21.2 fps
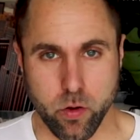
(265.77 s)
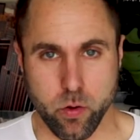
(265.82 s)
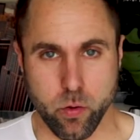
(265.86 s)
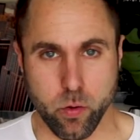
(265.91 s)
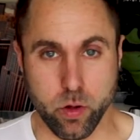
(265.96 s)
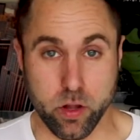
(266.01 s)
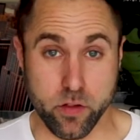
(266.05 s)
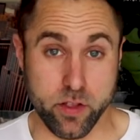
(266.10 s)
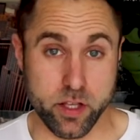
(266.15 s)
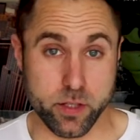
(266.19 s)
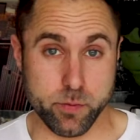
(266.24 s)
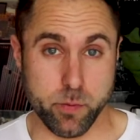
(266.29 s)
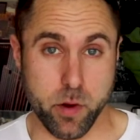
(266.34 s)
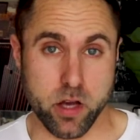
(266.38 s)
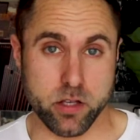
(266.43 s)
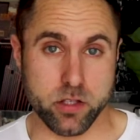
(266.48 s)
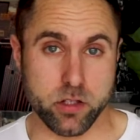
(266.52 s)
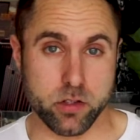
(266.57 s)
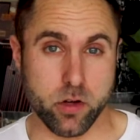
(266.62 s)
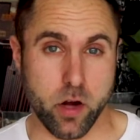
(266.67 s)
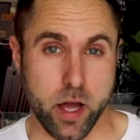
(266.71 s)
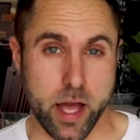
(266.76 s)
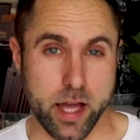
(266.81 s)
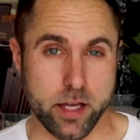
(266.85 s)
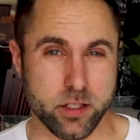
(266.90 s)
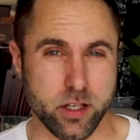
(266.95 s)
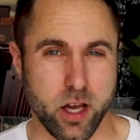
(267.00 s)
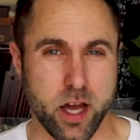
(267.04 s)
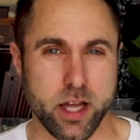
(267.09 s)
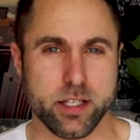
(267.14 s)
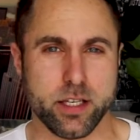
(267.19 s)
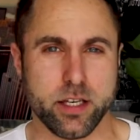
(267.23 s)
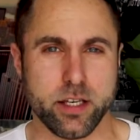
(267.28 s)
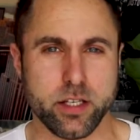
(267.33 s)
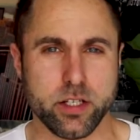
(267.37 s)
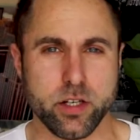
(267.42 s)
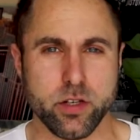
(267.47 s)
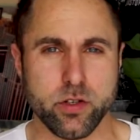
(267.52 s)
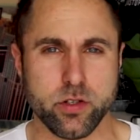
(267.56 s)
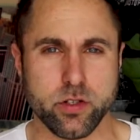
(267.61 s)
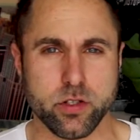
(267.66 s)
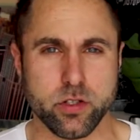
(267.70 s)
Well, if this person's got anxiety
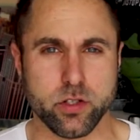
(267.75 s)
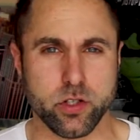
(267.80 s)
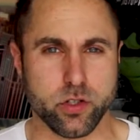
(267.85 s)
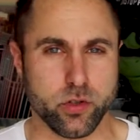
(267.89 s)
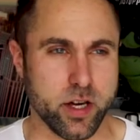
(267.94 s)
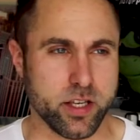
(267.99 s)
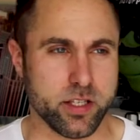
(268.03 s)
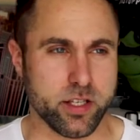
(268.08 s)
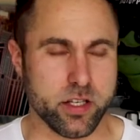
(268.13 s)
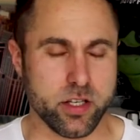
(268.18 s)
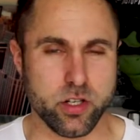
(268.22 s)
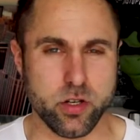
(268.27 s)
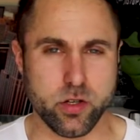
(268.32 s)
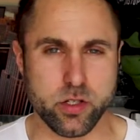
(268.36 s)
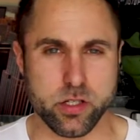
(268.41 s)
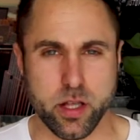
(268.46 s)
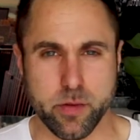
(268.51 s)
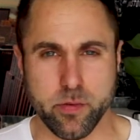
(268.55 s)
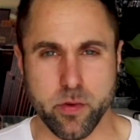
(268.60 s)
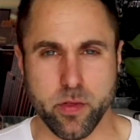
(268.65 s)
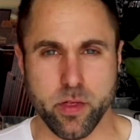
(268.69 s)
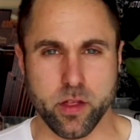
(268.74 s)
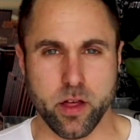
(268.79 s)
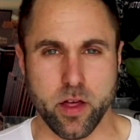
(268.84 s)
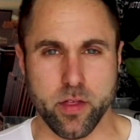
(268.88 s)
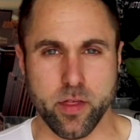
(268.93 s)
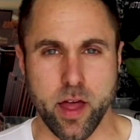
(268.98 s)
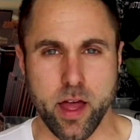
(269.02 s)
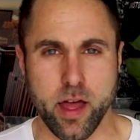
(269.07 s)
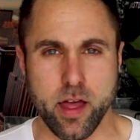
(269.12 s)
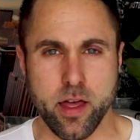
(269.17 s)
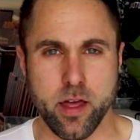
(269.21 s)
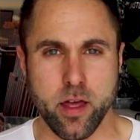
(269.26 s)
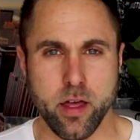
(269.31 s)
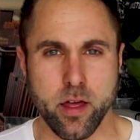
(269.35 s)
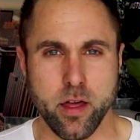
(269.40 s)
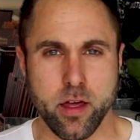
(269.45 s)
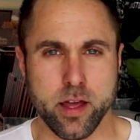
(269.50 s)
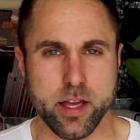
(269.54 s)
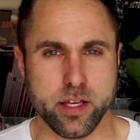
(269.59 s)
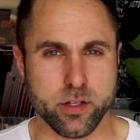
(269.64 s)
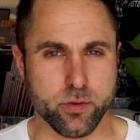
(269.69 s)
issues, stress issues and everything like that,
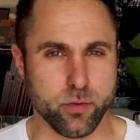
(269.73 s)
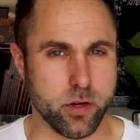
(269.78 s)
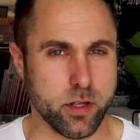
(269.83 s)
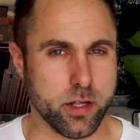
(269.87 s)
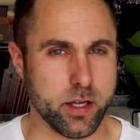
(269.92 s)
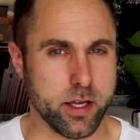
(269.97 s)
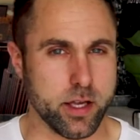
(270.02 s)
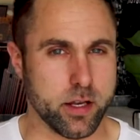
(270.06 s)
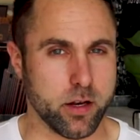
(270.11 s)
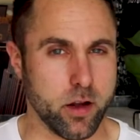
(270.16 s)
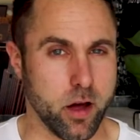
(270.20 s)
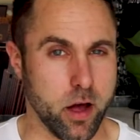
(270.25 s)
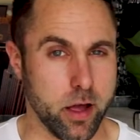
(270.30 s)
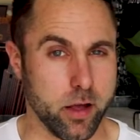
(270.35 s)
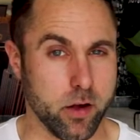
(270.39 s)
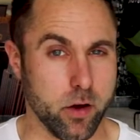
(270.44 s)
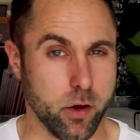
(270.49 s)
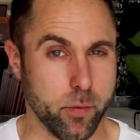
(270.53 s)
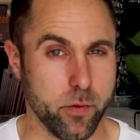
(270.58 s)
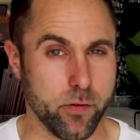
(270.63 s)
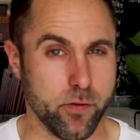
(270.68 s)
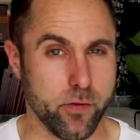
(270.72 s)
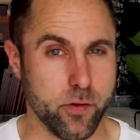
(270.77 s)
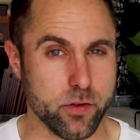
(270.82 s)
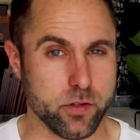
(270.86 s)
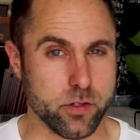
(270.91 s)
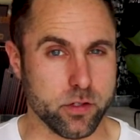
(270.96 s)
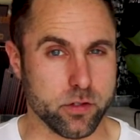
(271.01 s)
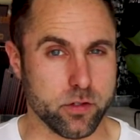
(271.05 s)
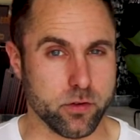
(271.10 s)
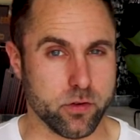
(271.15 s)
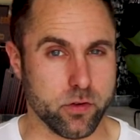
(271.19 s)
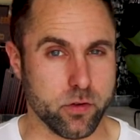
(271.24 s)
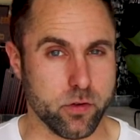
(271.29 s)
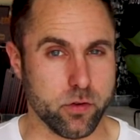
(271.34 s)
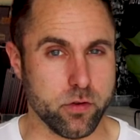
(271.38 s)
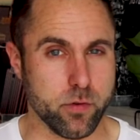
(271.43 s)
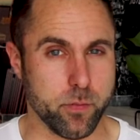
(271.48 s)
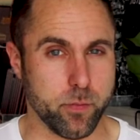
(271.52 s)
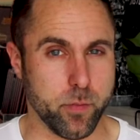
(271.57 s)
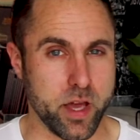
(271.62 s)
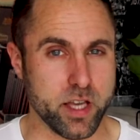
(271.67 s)
is really eating high copper foods going to do
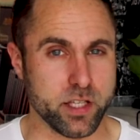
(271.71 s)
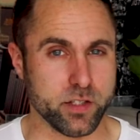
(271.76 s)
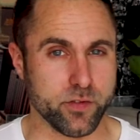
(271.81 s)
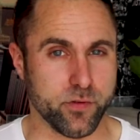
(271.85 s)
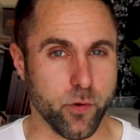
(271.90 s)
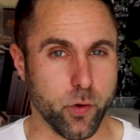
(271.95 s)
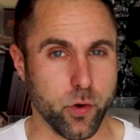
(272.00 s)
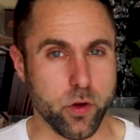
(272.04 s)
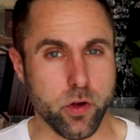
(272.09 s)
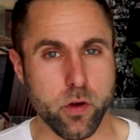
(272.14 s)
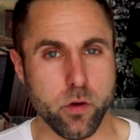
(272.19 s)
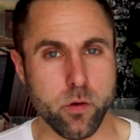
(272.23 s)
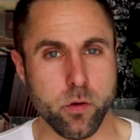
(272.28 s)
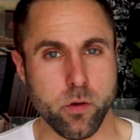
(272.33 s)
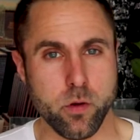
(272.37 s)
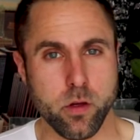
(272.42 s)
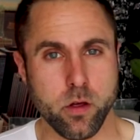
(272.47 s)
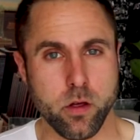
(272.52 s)
the best for you?